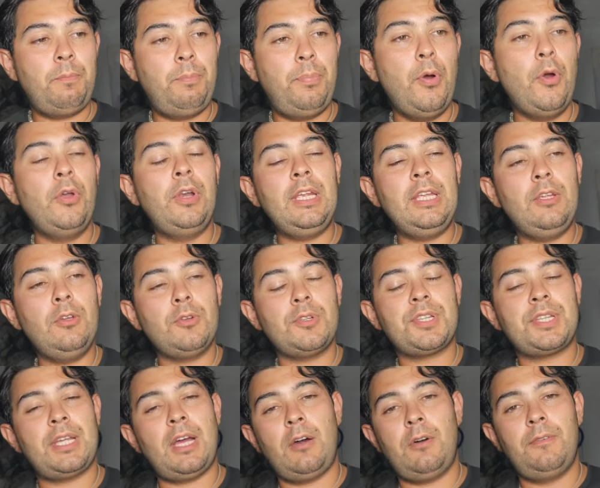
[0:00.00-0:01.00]
putting
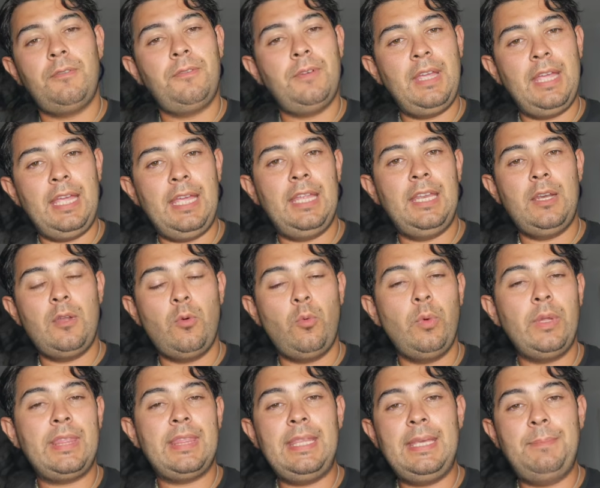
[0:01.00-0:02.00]
yourself in
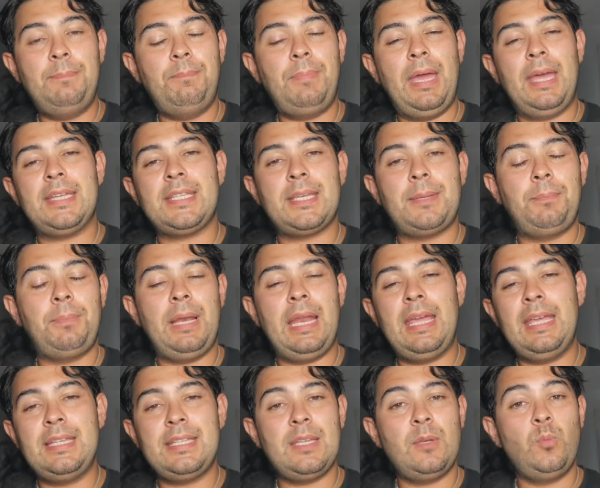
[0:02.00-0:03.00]
with the best
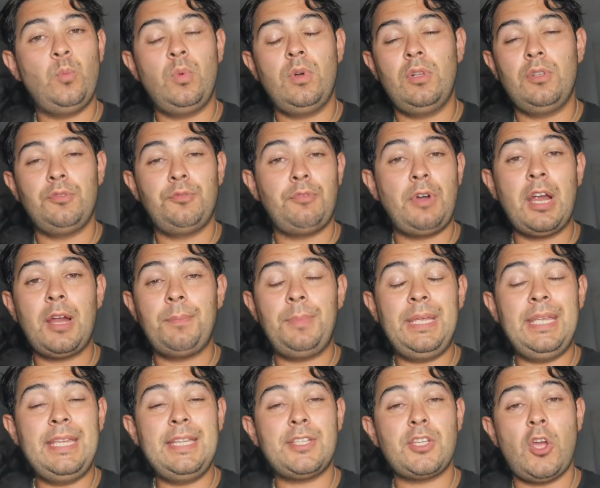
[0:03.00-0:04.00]
players in world
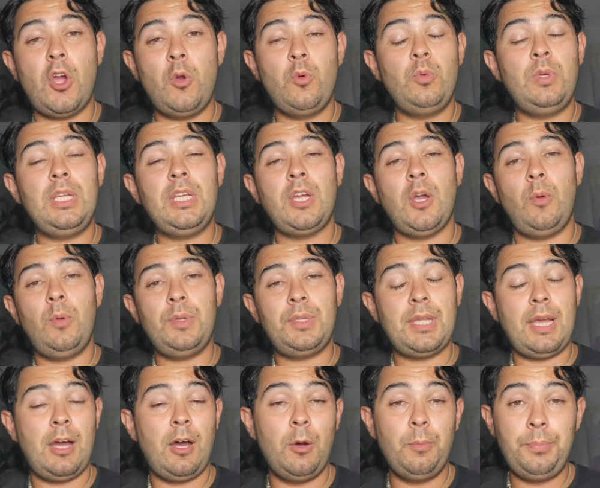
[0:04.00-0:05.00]
rugby is only going
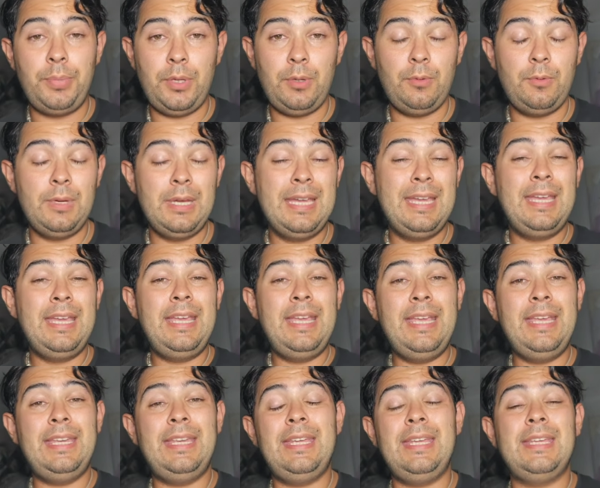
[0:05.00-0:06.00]
to help you.
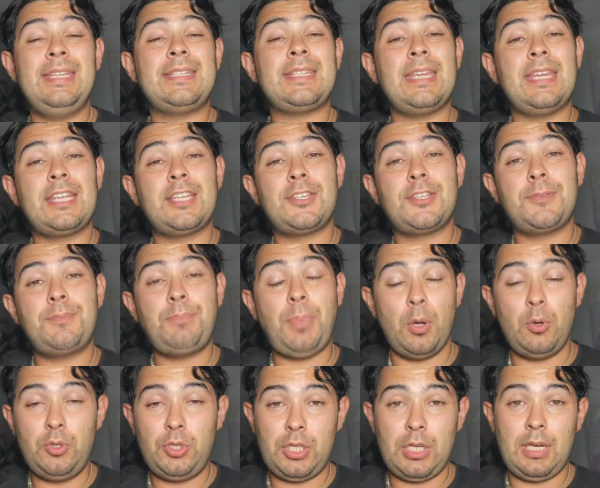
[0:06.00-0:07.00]
It is
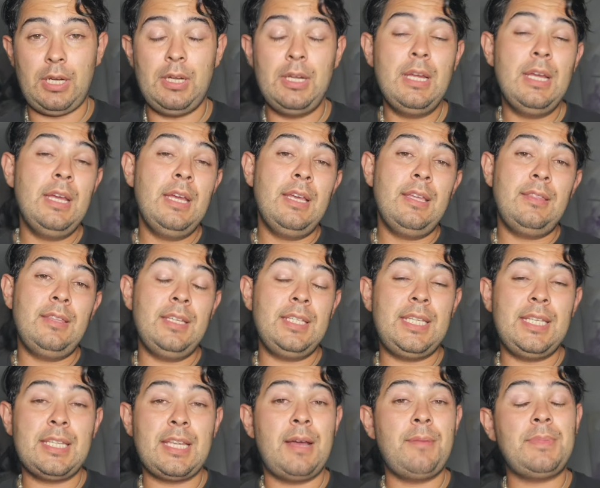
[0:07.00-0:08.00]
exposure.
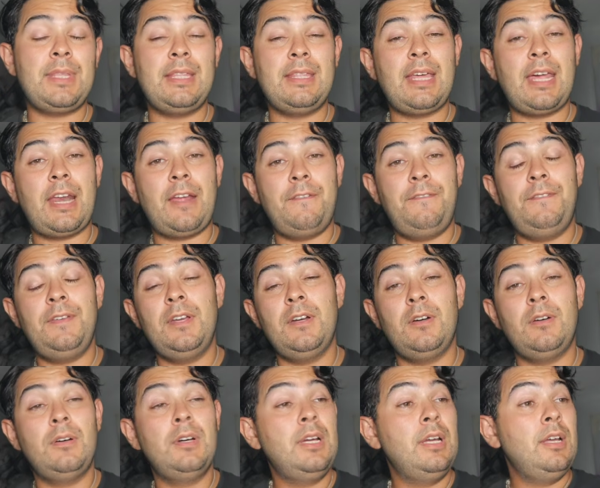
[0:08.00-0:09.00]
This is something that I
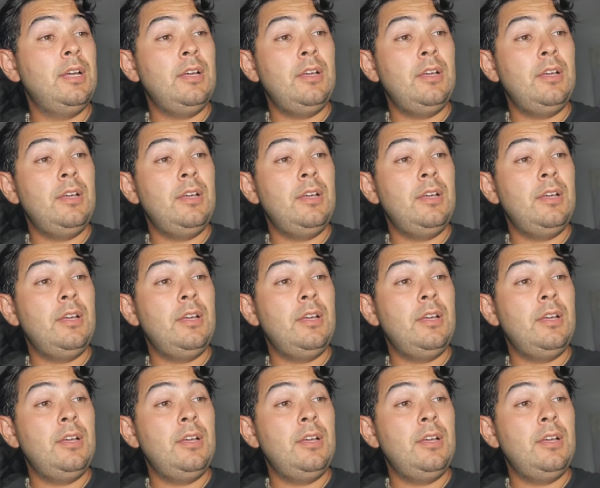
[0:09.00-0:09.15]
feel